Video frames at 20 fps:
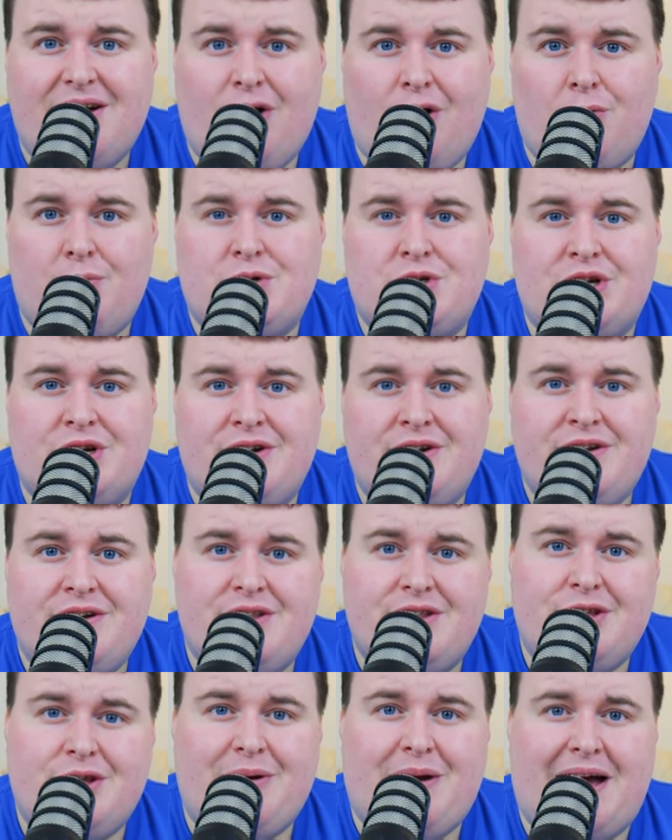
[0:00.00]
option
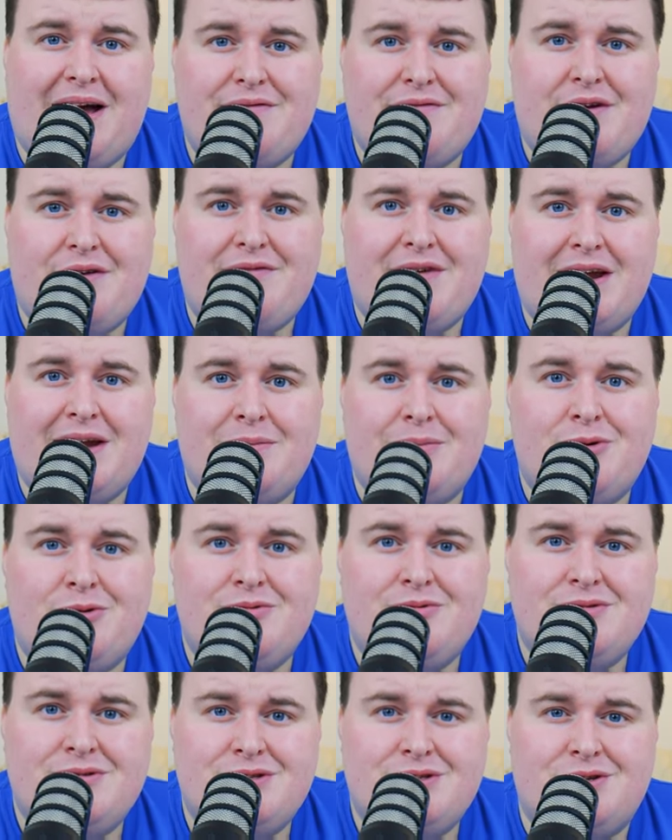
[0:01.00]
that you have
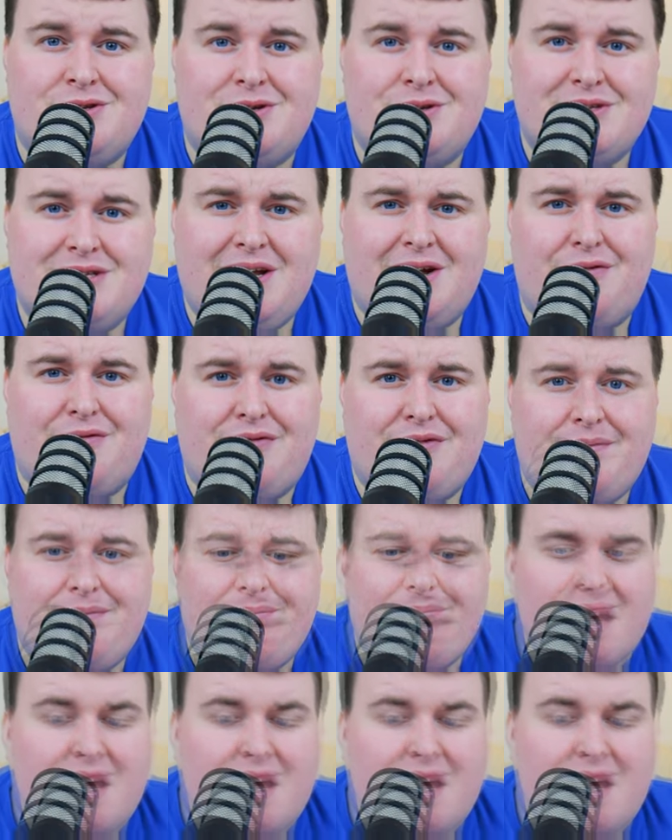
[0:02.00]
available to yourself.